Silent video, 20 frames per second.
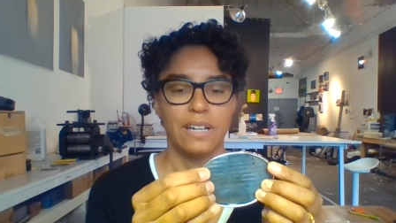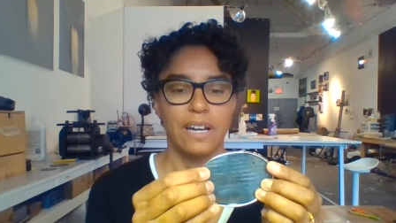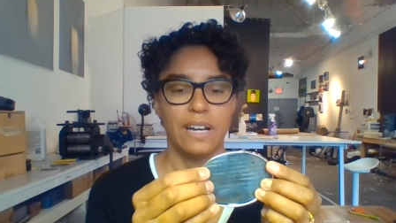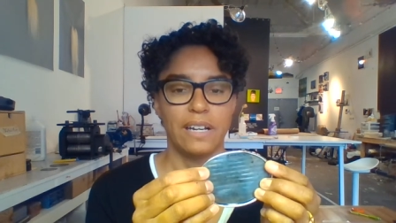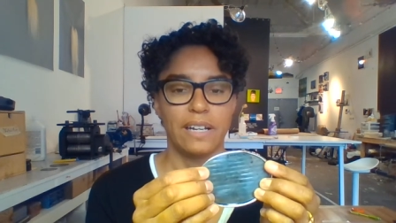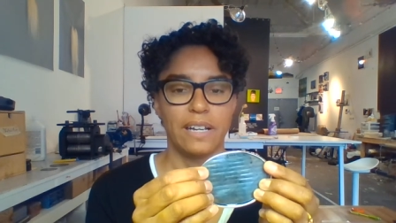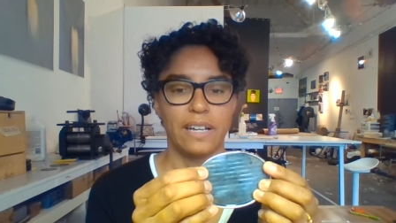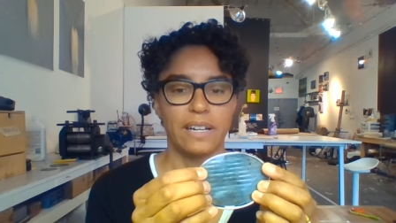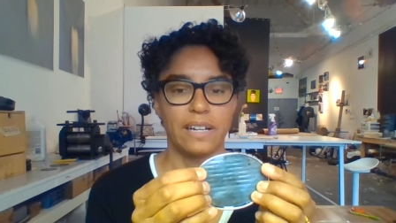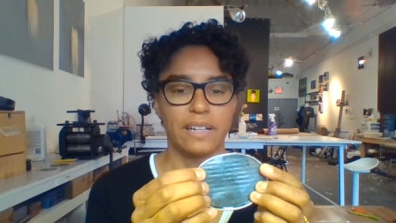
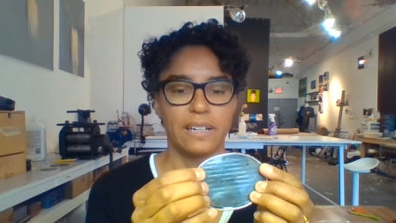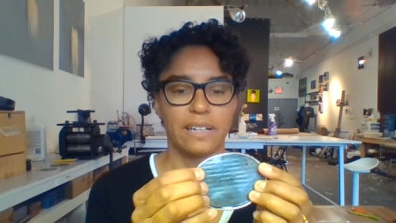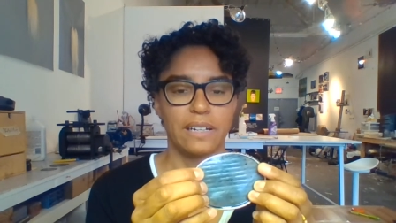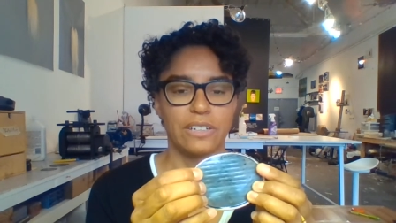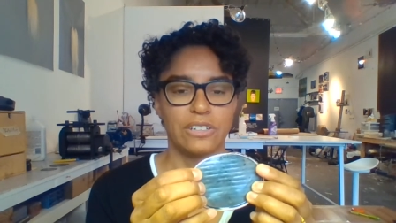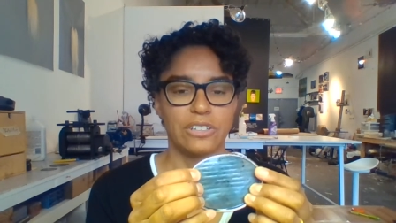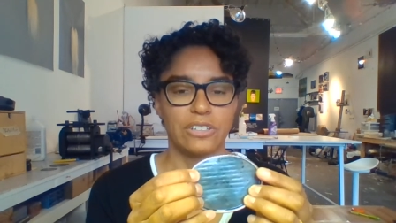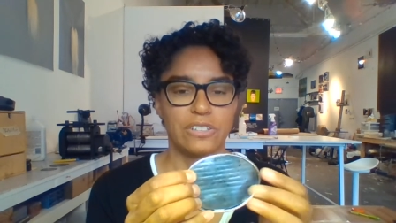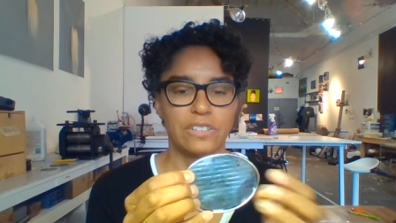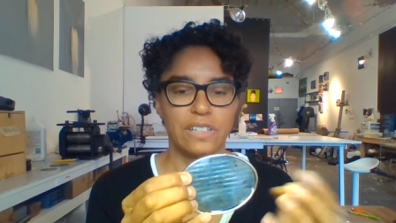Again,
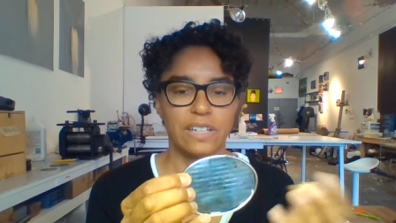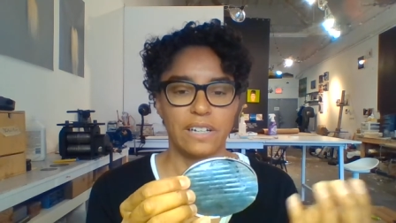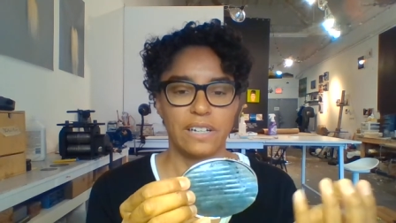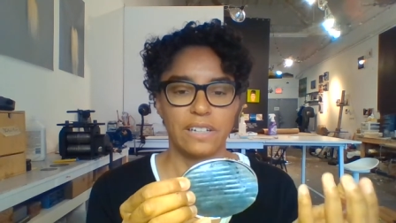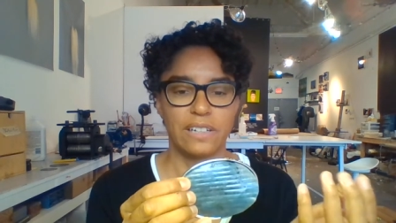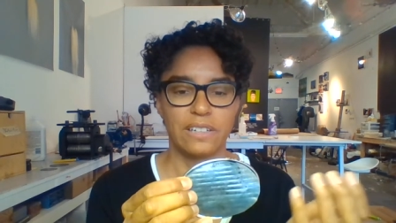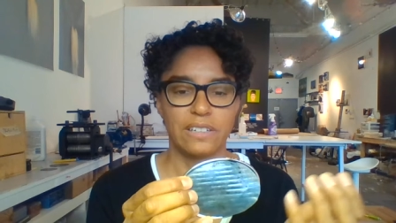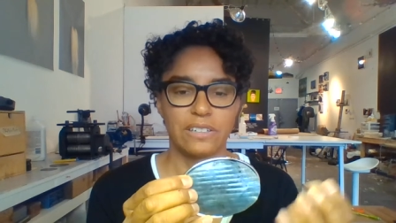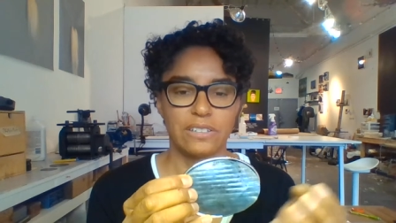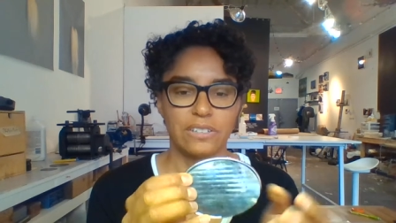I just
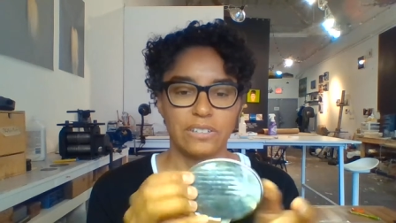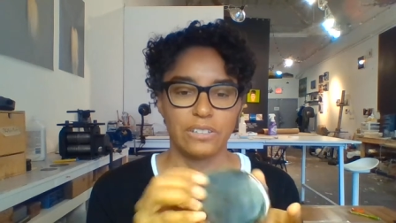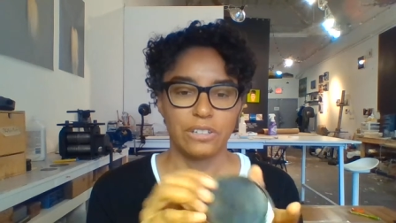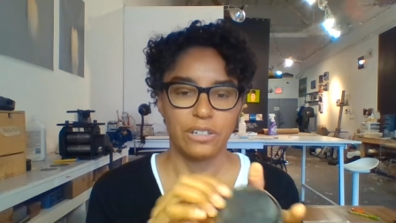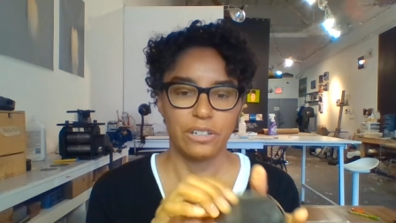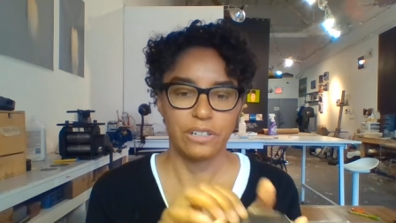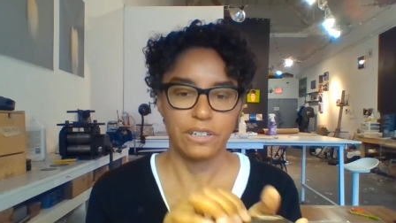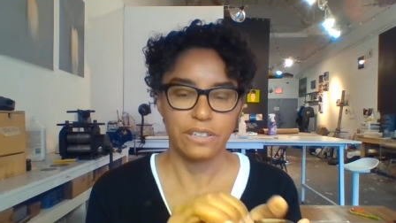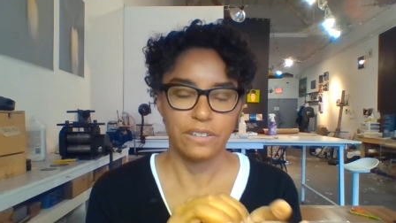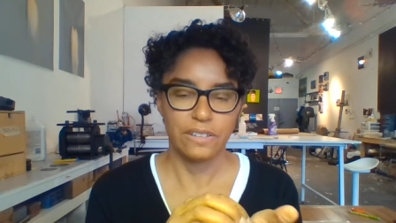kind of
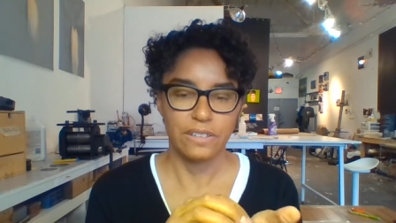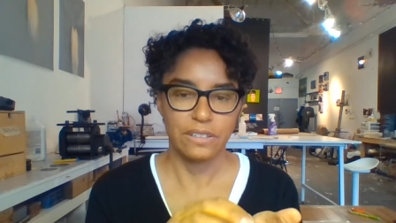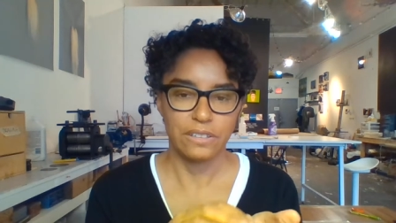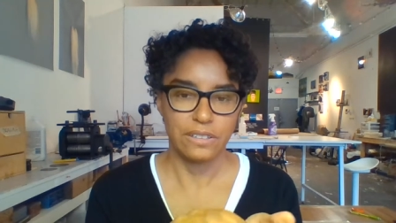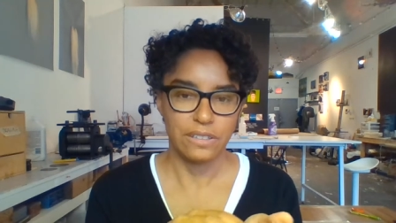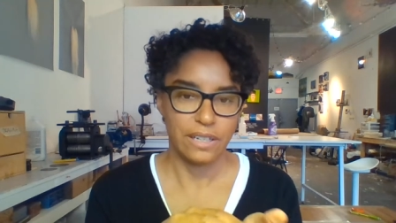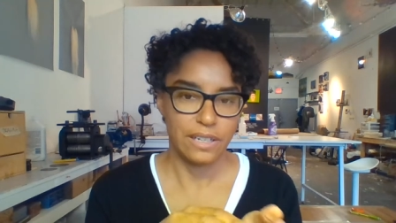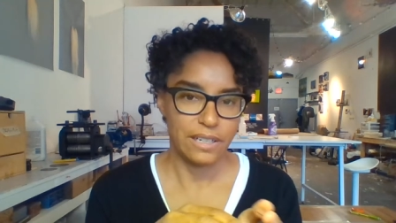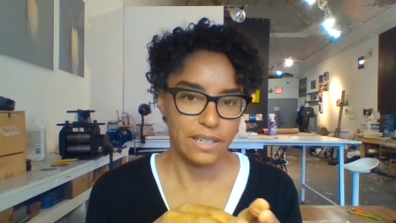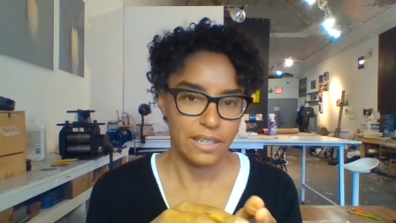discarded
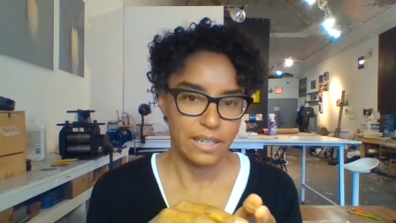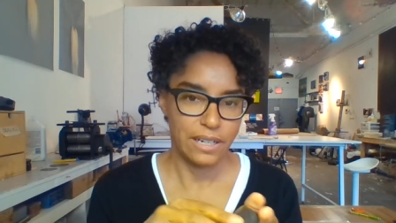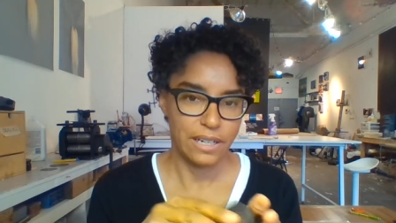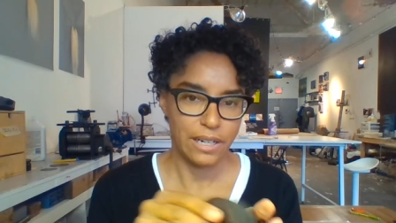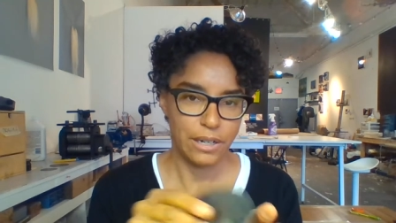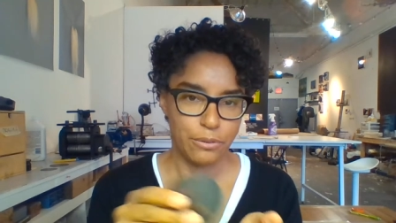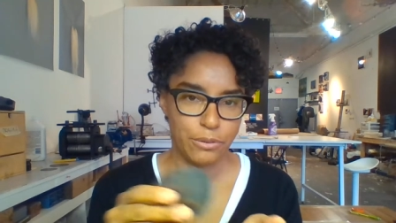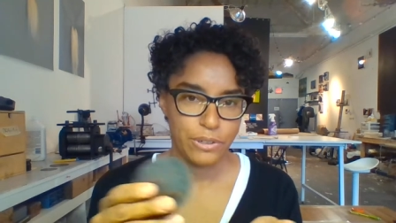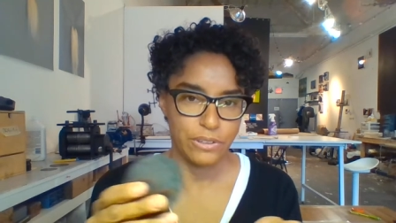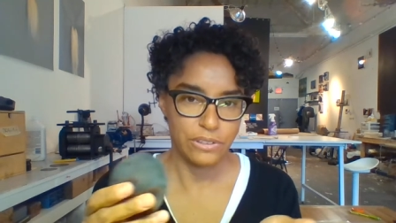this idea.
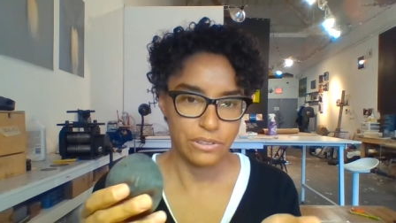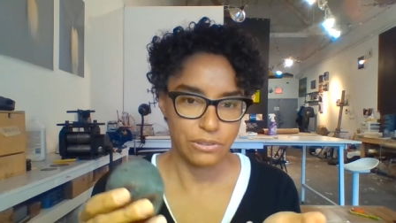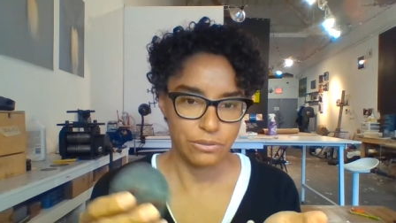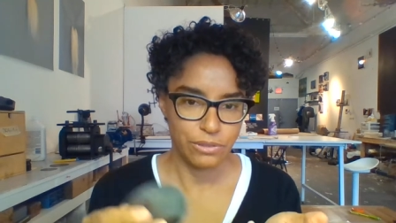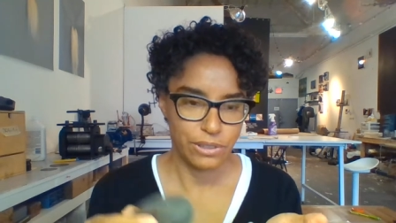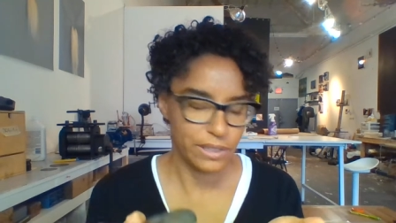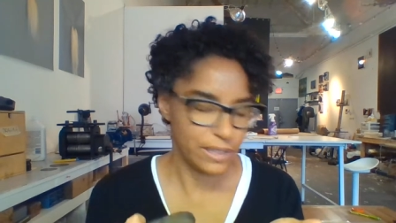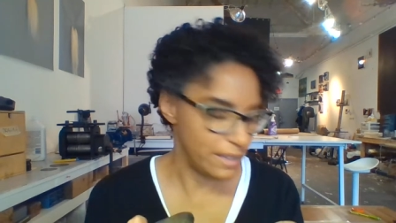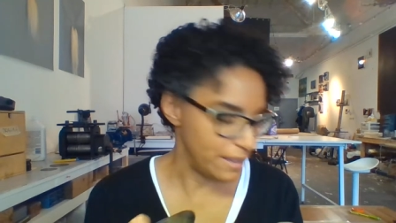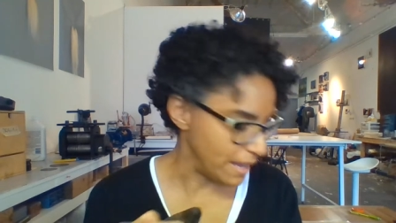I wasn't
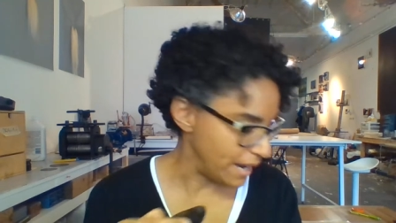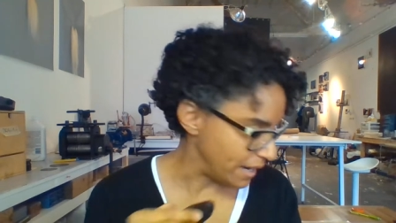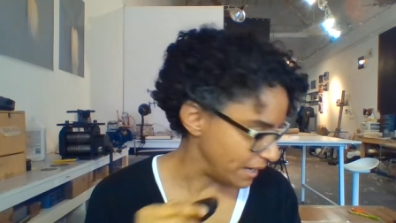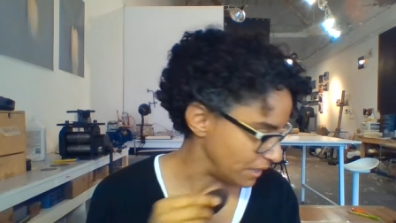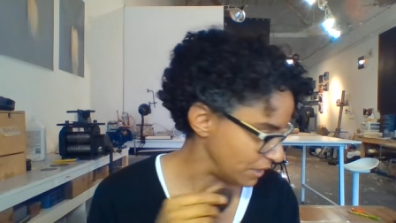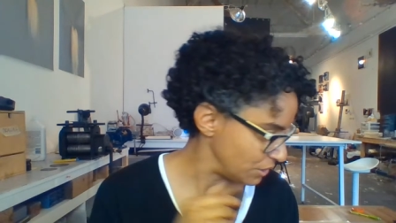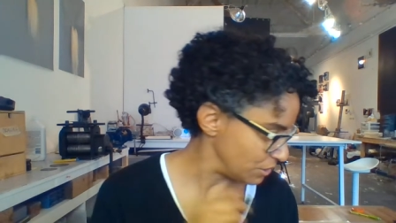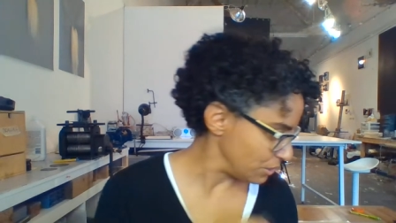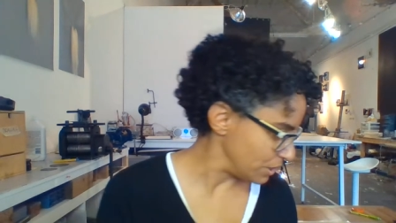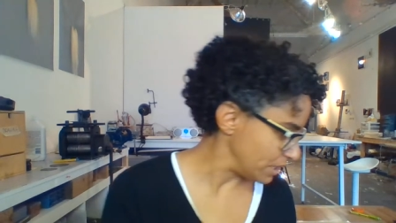really that
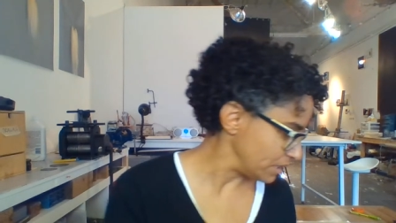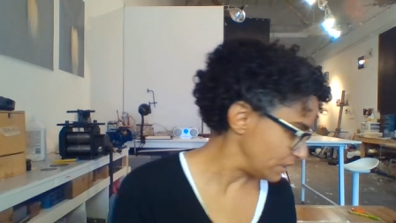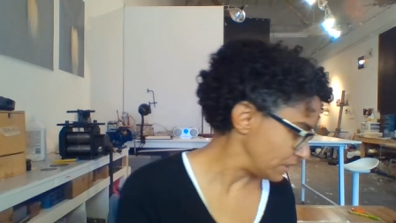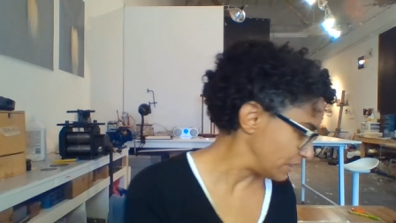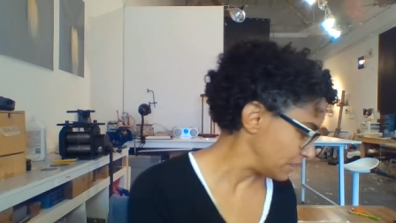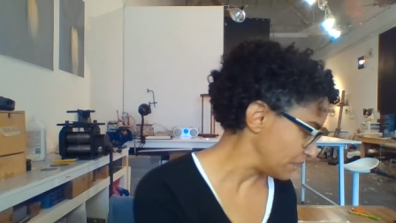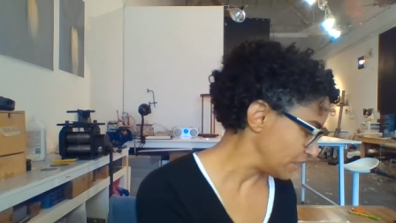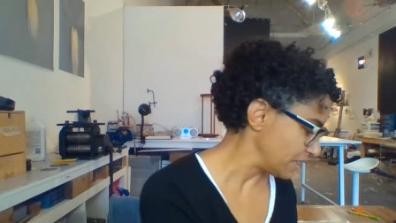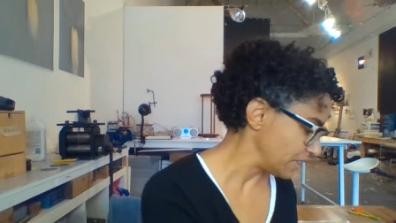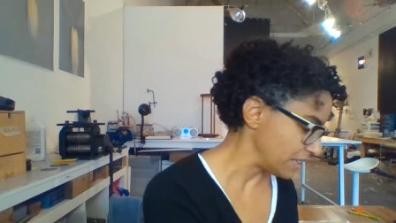
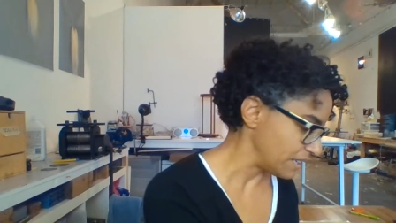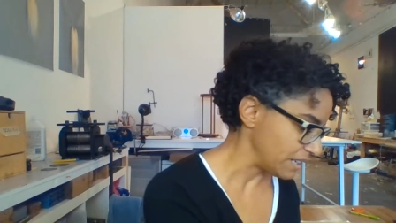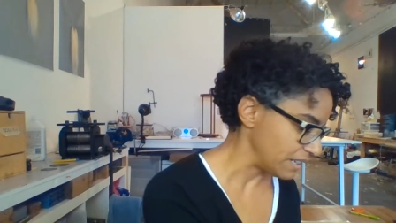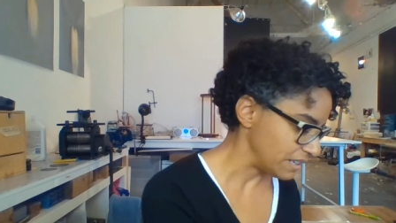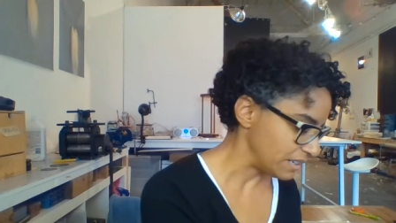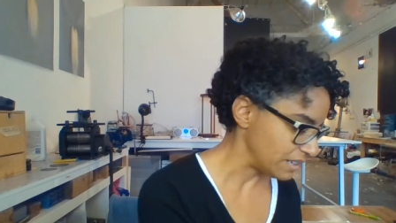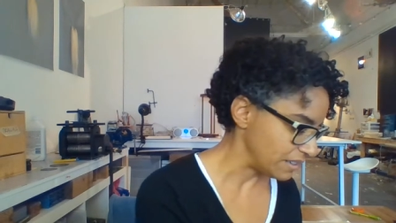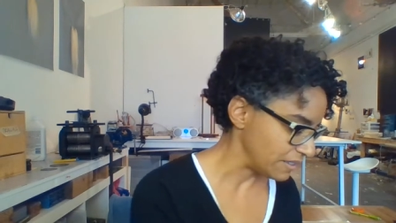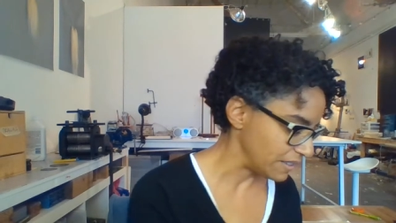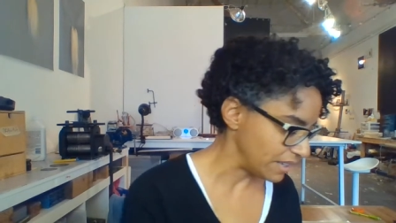interested in
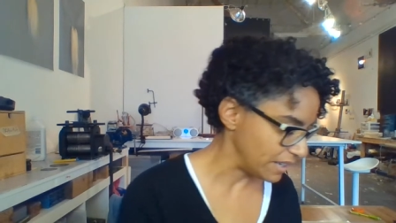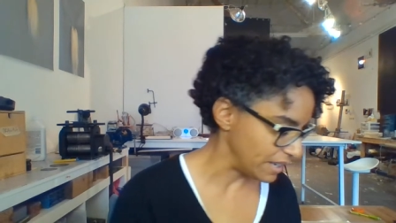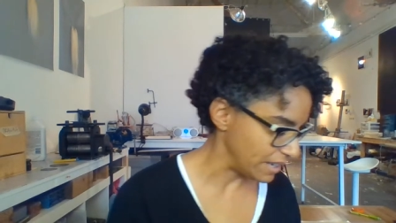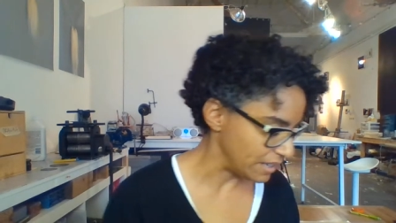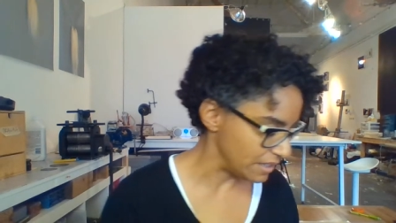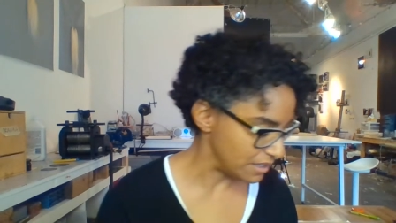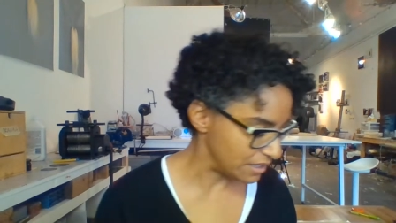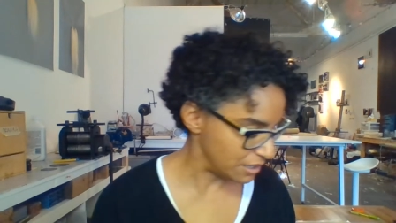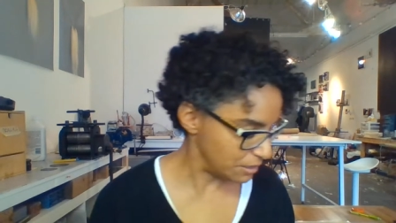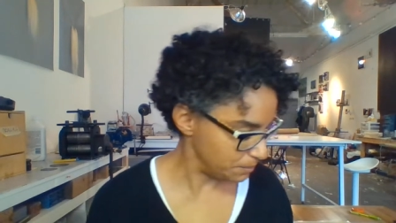it in the
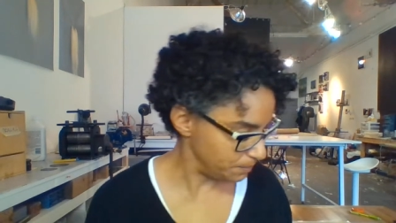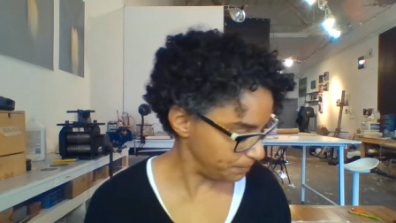end.